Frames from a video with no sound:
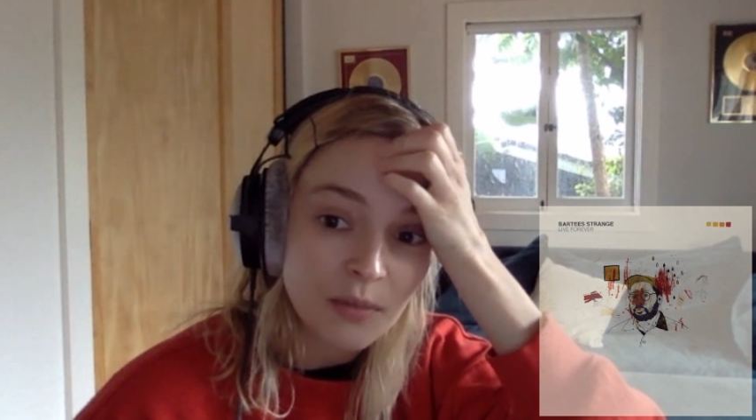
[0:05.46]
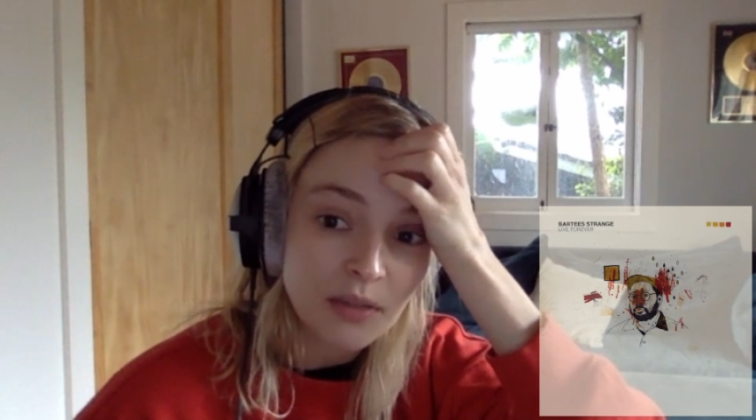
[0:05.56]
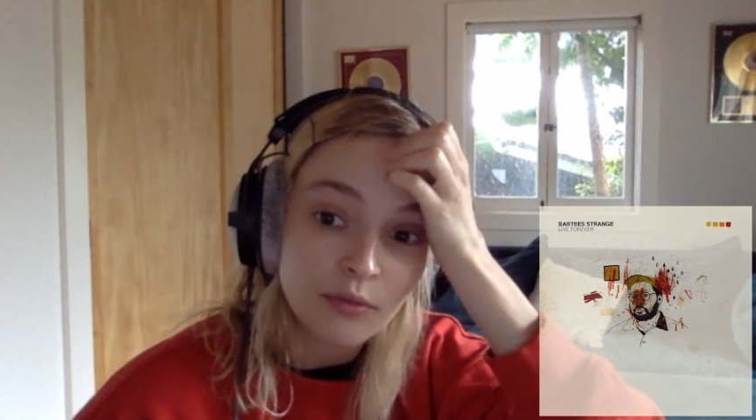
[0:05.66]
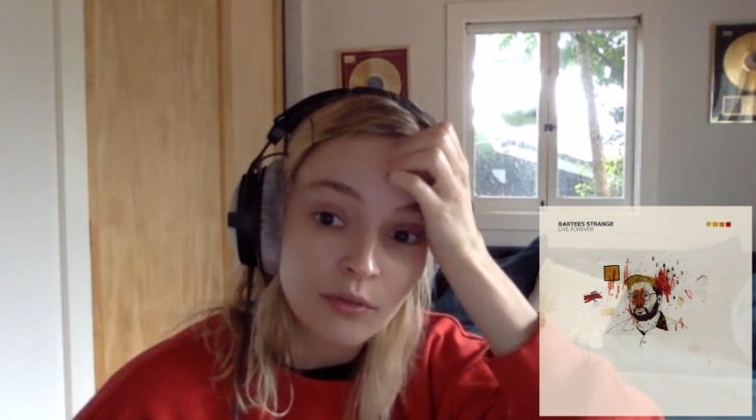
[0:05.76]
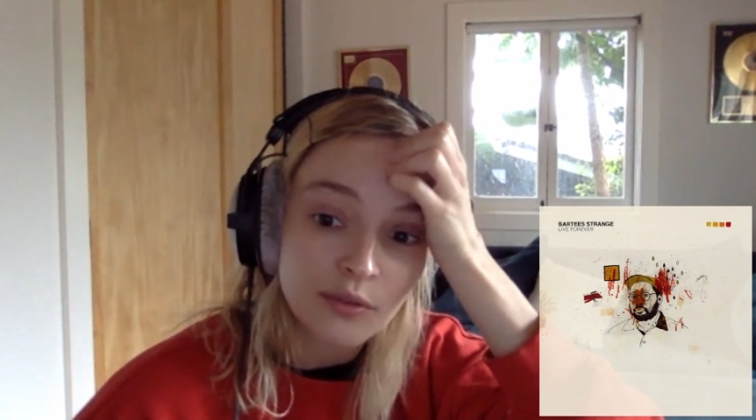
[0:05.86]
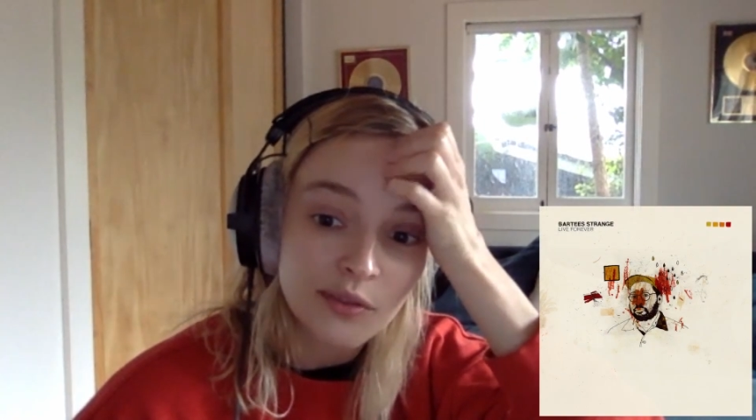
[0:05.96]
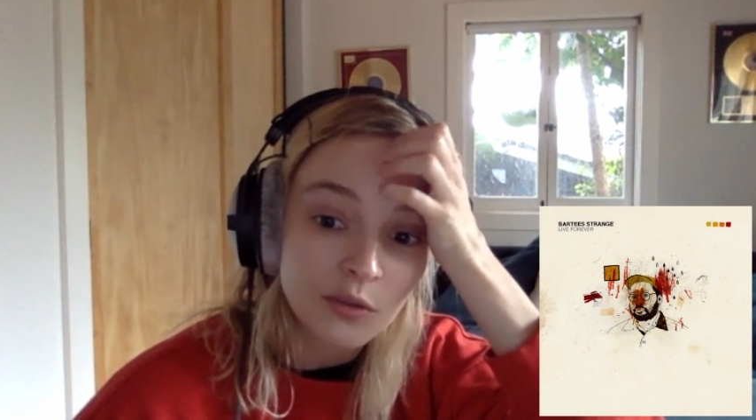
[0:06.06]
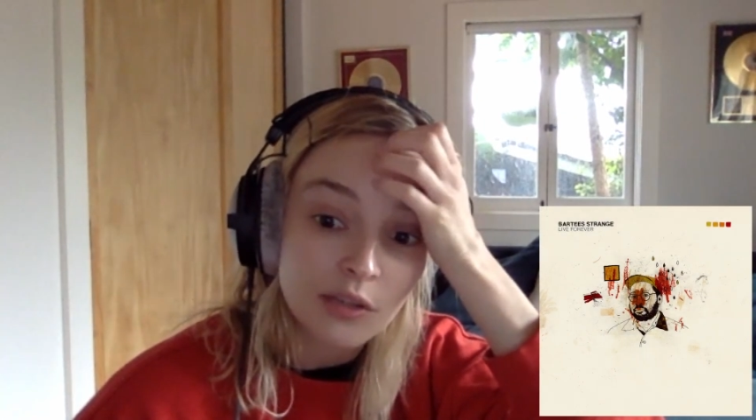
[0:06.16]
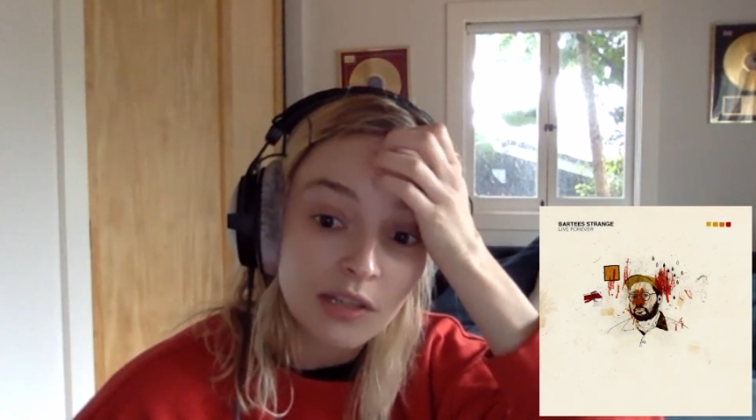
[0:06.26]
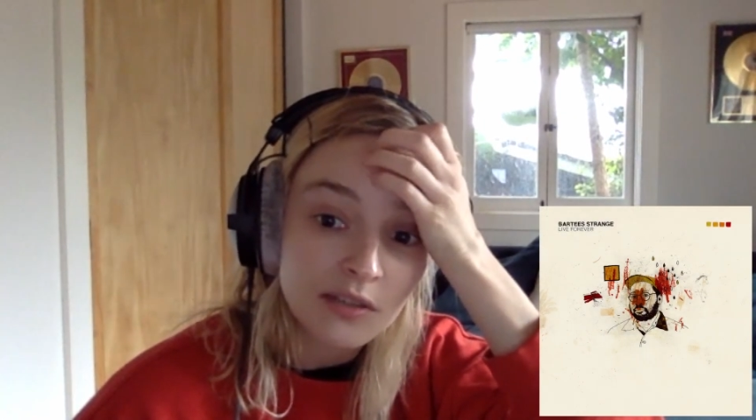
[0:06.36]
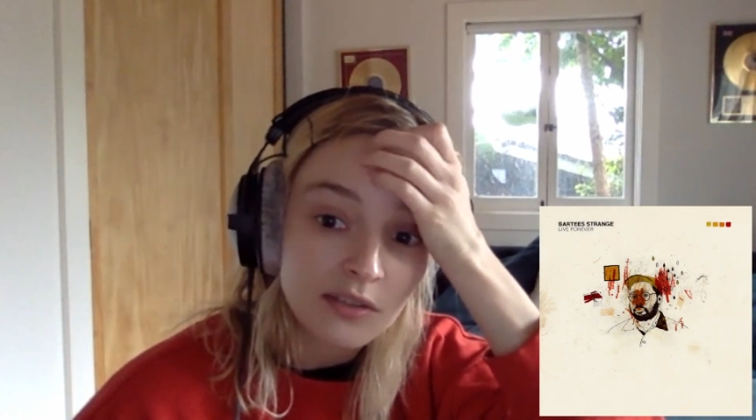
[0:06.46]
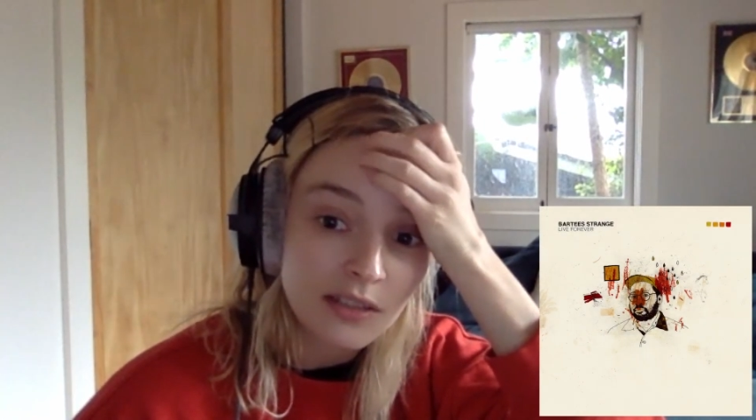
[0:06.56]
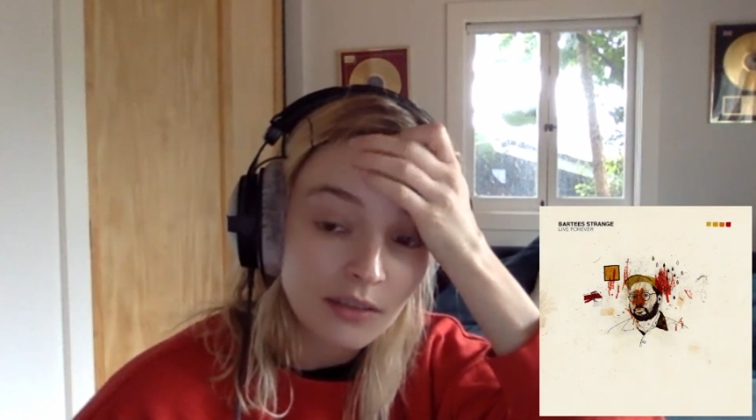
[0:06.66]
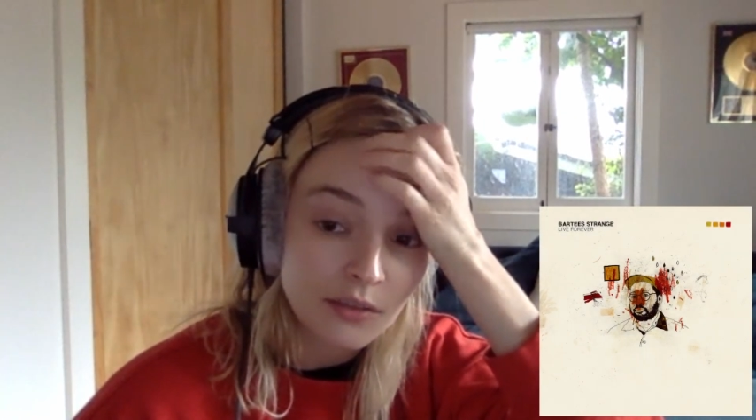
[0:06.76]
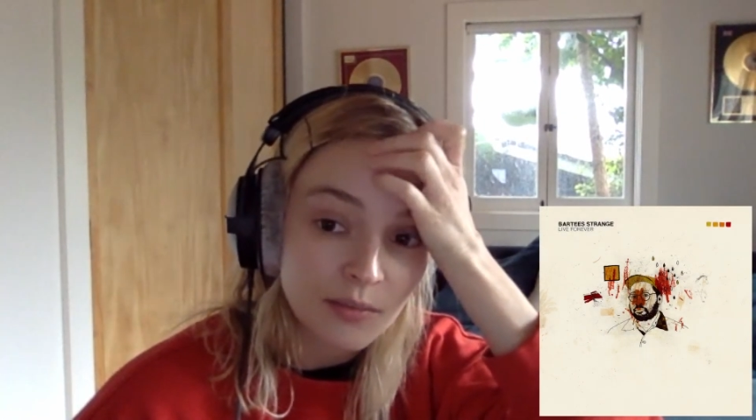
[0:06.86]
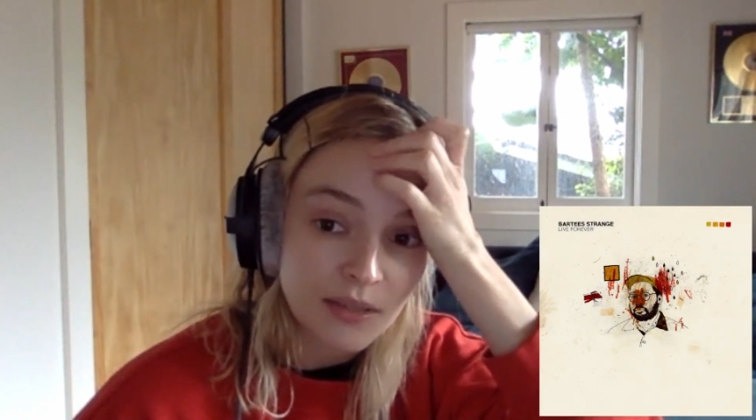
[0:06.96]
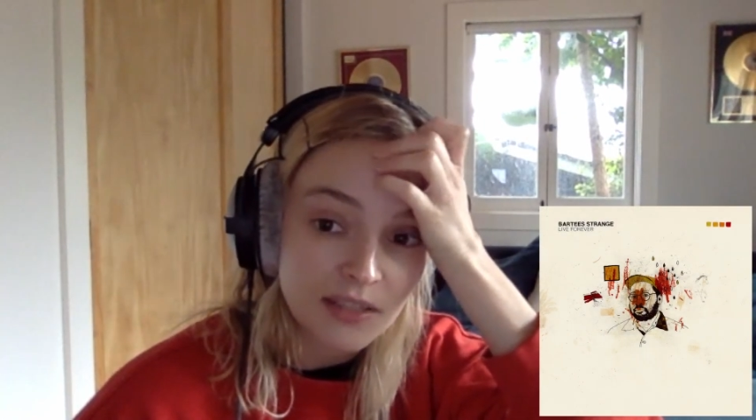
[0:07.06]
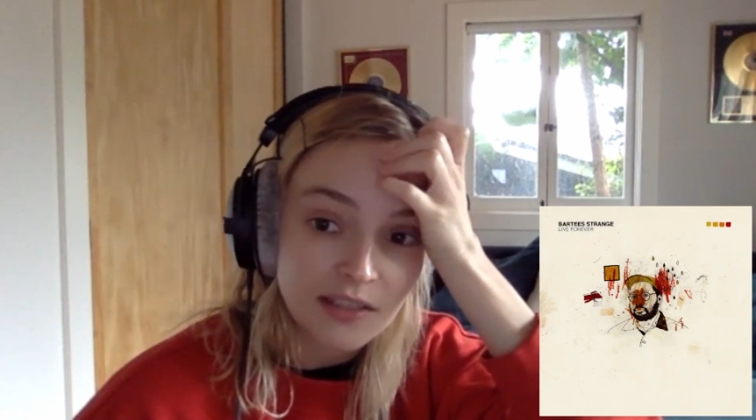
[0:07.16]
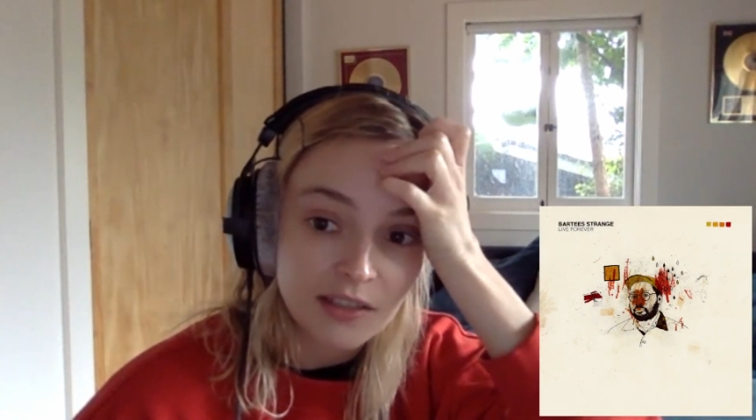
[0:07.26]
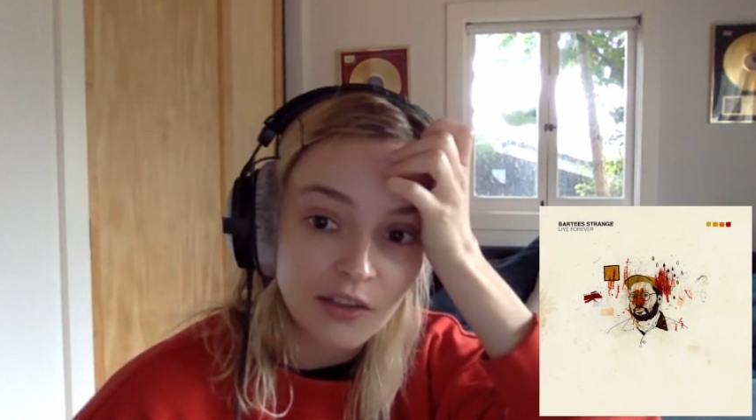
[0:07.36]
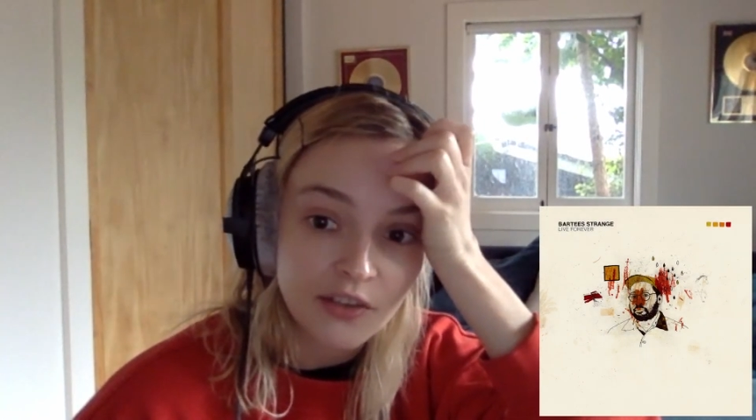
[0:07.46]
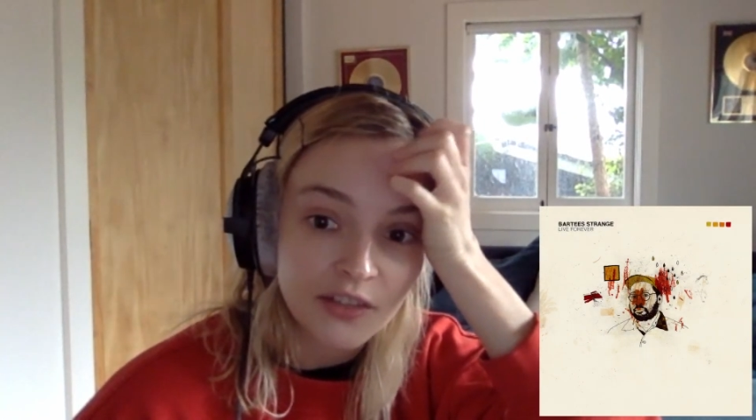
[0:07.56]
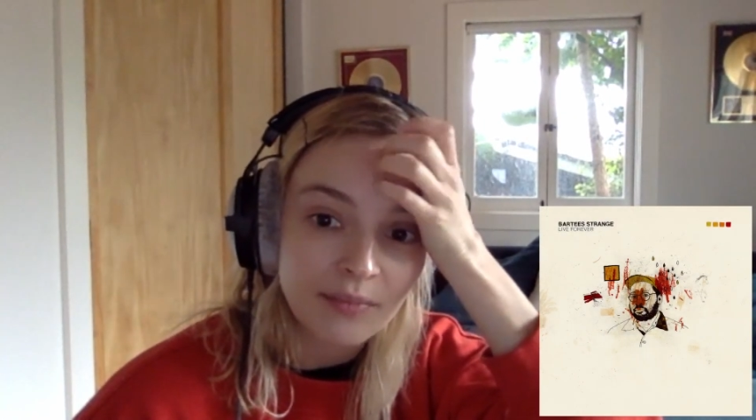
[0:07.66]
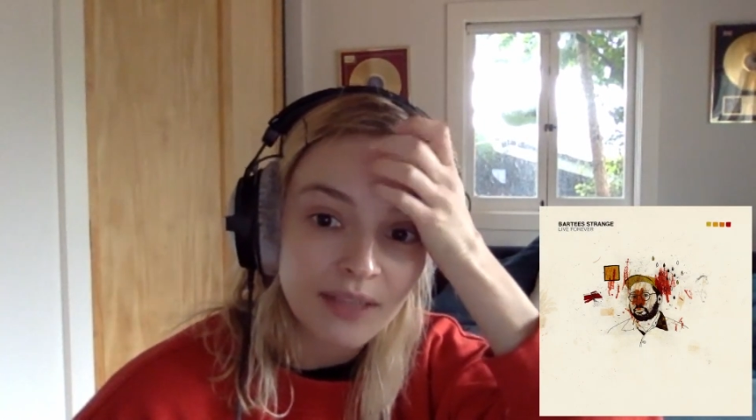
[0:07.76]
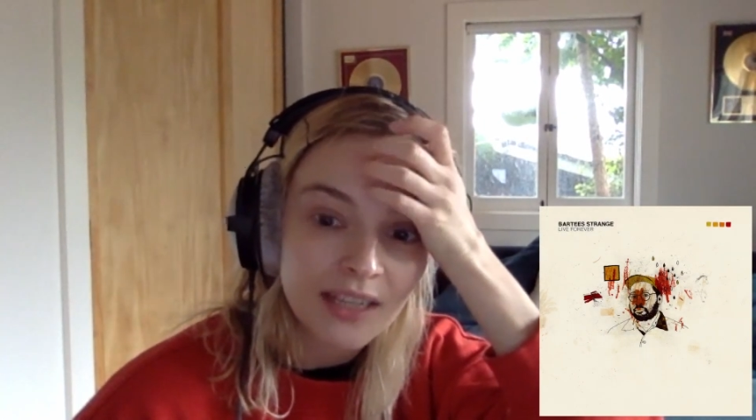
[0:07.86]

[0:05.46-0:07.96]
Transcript: made for those stories in those spaces a lot of time.